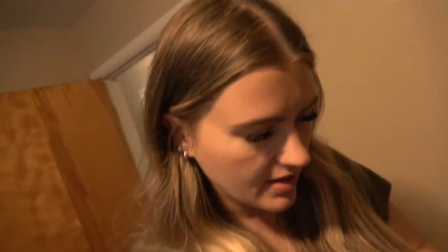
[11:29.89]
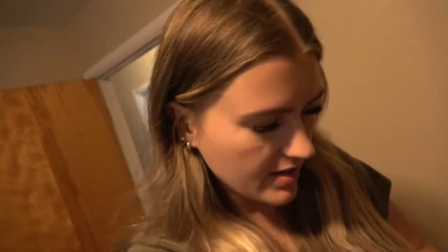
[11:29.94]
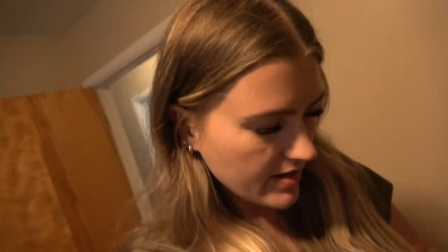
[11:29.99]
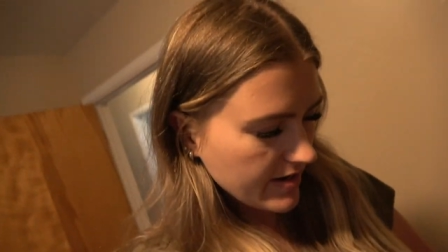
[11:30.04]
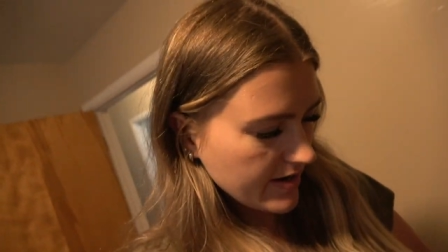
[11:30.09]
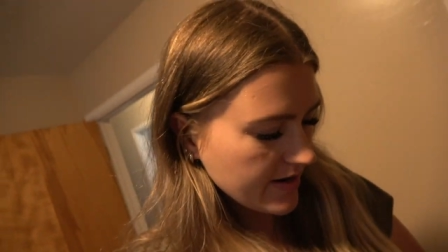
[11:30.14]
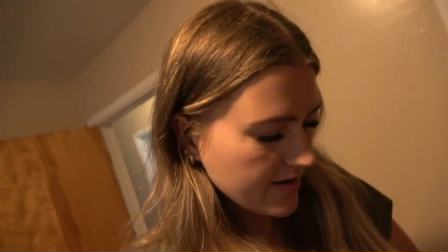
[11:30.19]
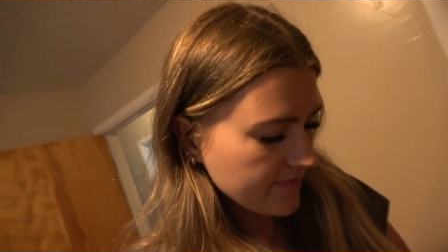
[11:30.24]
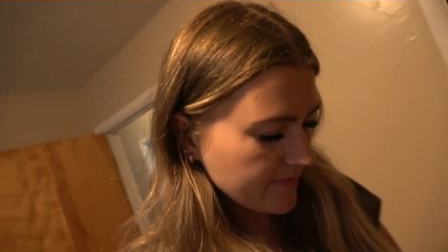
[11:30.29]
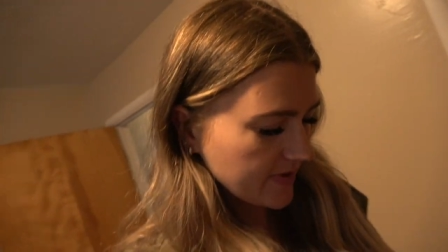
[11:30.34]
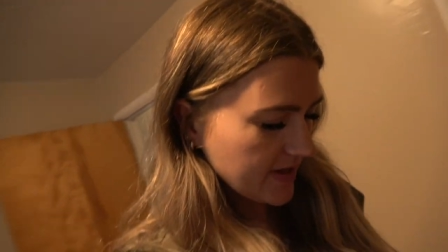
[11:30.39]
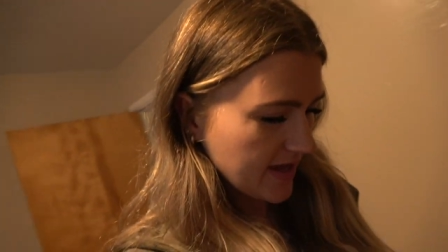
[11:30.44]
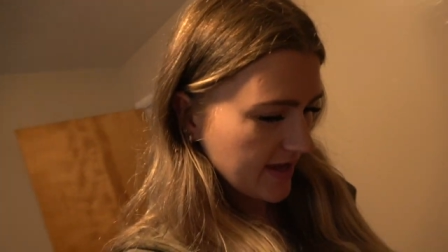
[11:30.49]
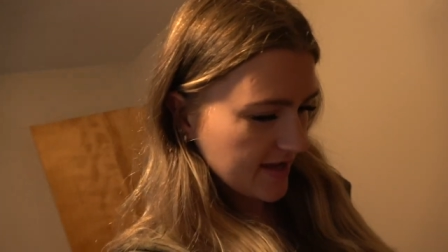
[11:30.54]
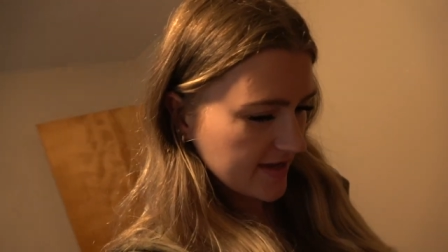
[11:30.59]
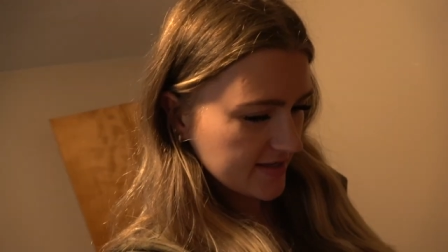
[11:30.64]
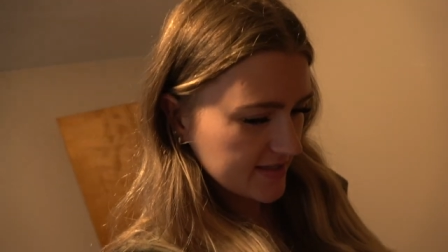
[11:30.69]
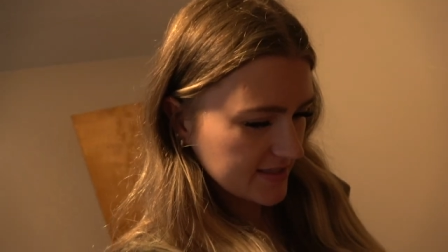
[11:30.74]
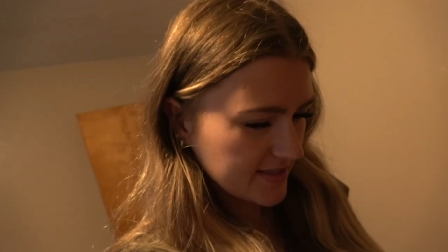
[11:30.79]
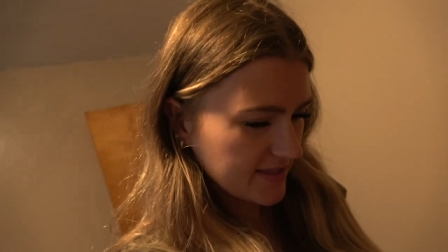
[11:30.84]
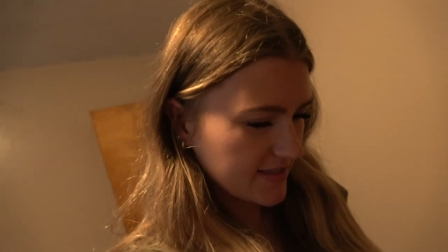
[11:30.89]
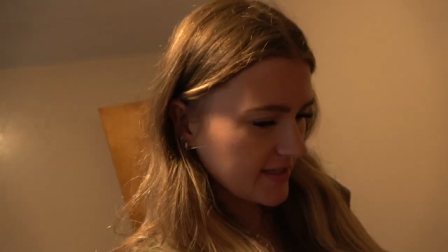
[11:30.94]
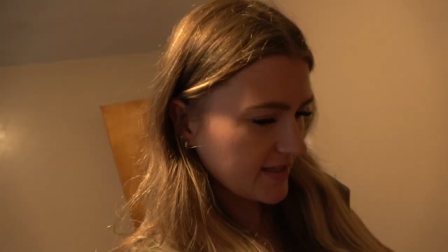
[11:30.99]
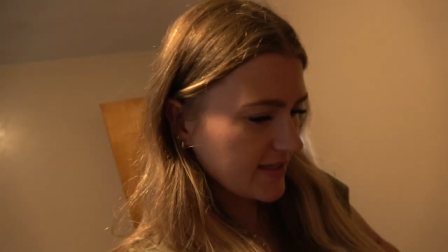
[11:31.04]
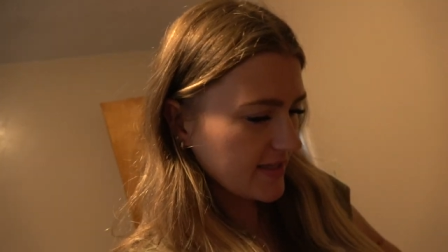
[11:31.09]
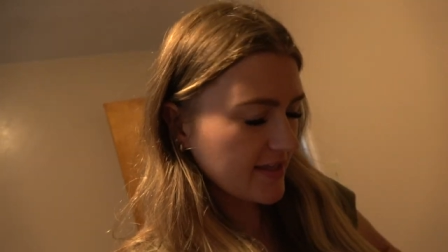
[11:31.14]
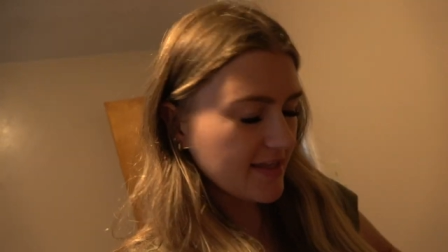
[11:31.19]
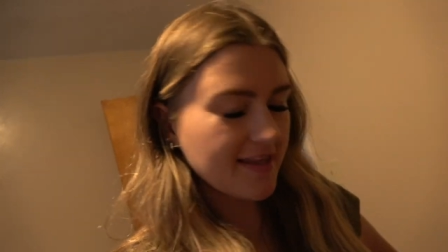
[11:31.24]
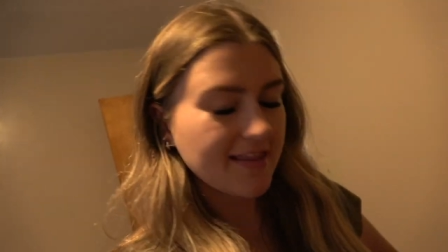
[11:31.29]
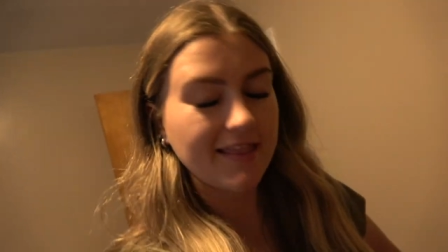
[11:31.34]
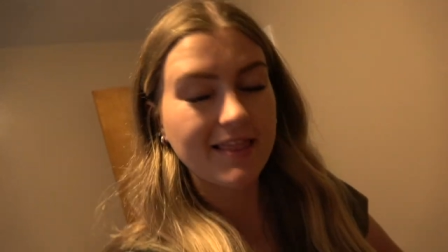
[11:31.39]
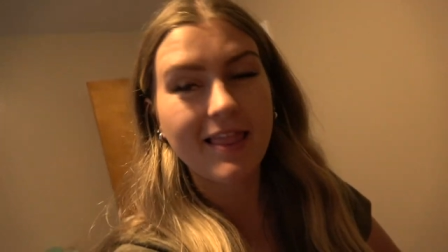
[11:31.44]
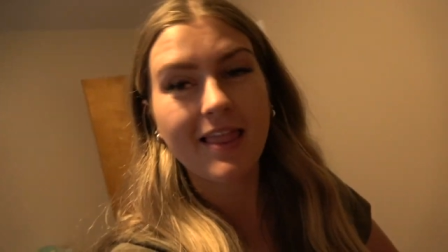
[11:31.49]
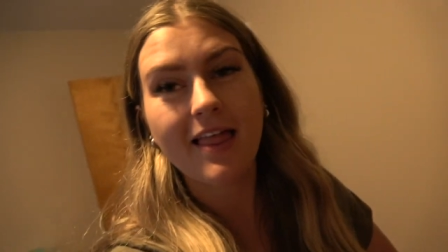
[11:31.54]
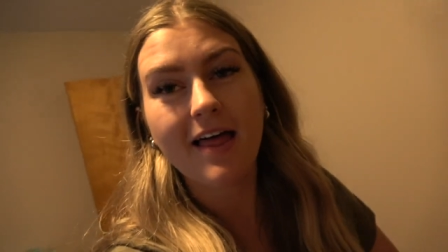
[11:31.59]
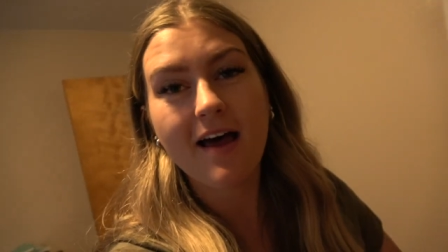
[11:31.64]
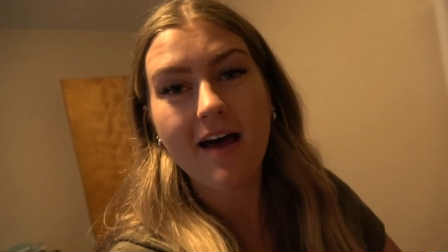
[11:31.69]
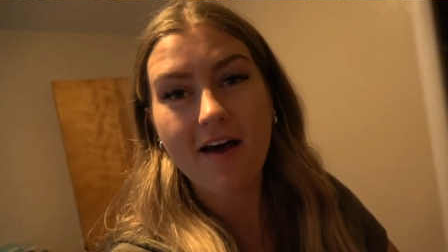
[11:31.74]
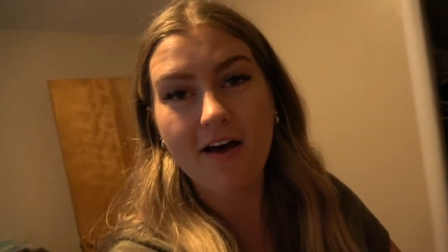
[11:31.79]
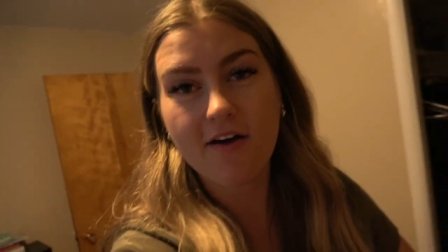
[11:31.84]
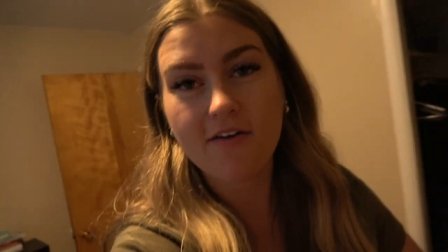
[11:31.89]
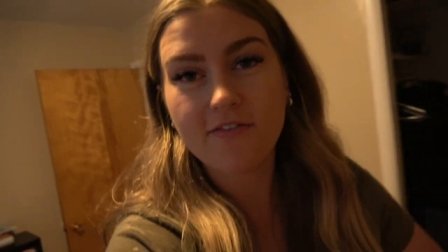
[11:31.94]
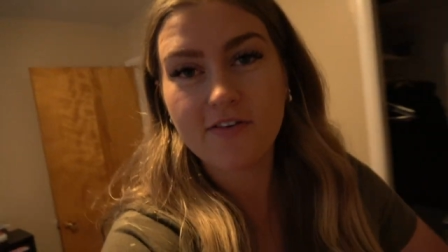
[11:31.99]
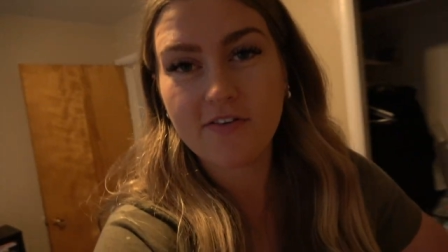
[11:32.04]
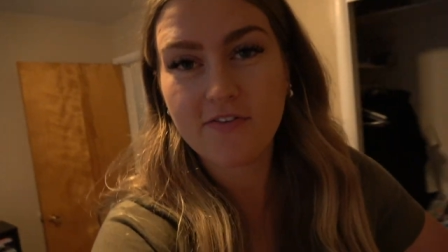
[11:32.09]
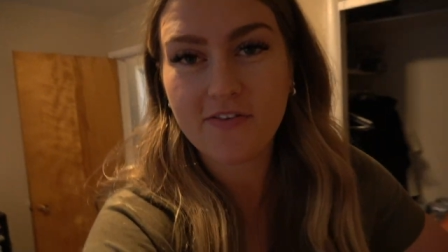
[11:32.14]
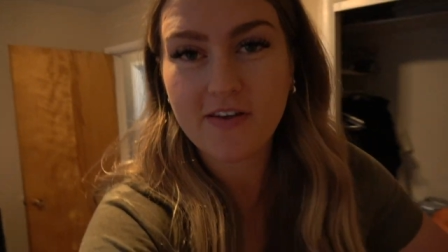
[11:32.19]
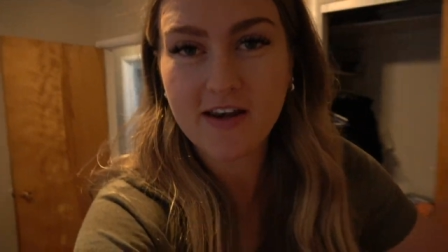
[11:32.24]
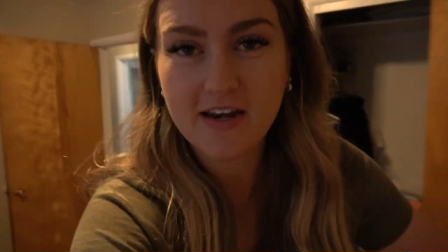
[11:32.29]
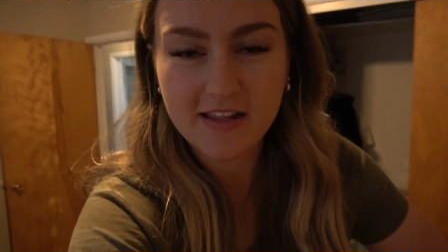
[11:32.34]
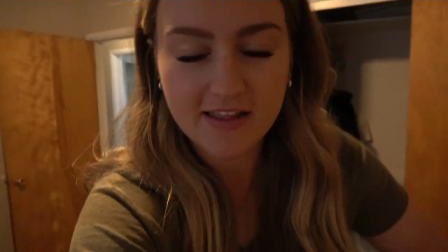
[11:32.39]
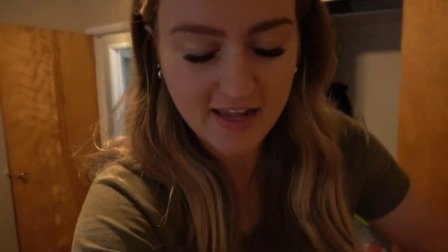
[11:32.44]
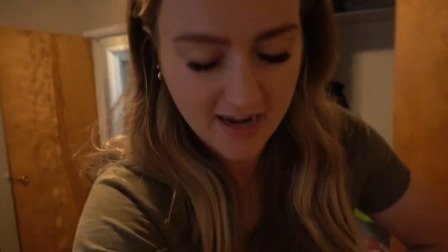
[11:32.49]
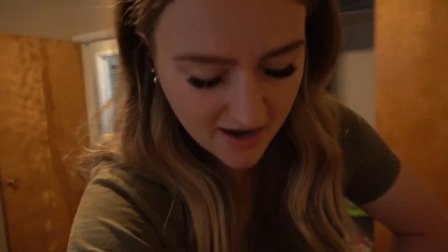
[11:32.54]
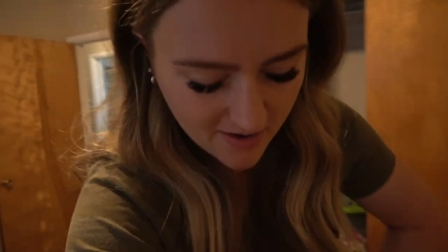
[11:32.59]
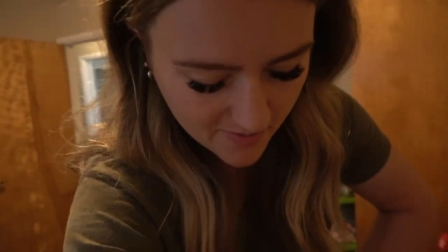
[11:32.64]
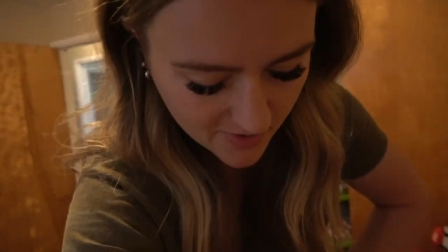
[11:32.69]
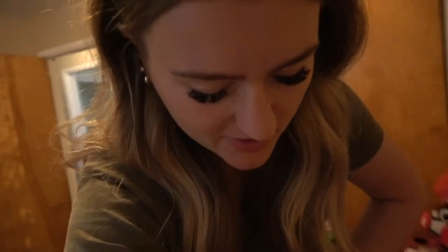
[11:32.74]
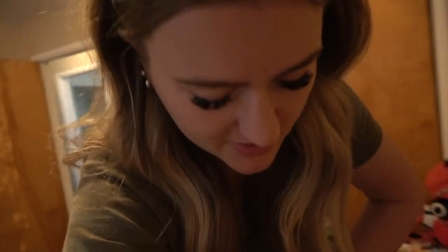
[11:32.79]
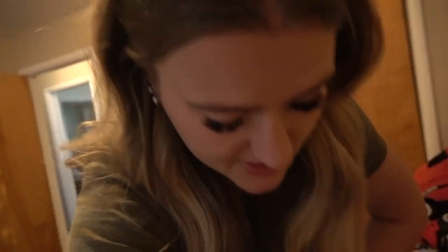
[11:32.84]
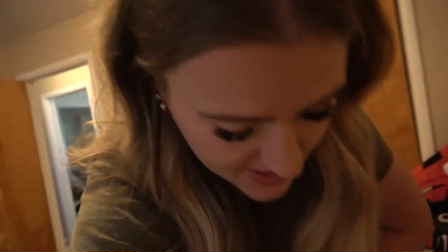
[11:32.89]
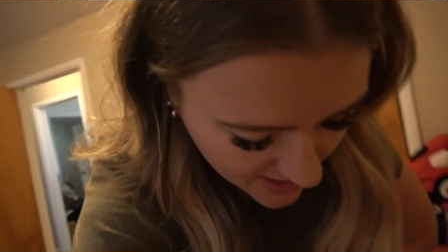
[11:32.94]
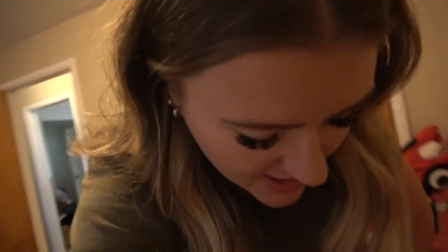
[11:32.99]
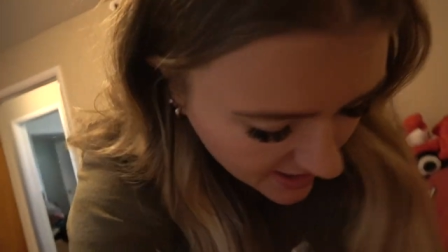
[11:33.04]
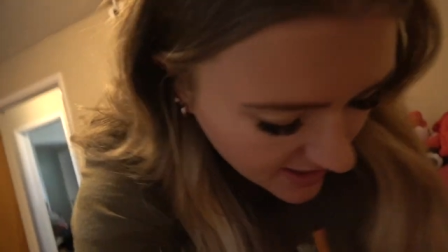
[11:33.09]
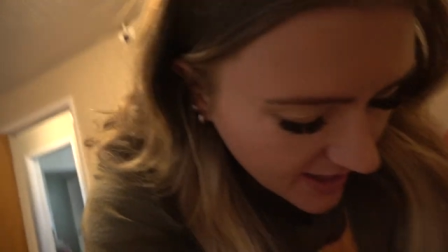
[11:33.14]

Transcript: Um, Case loved feeding the animals,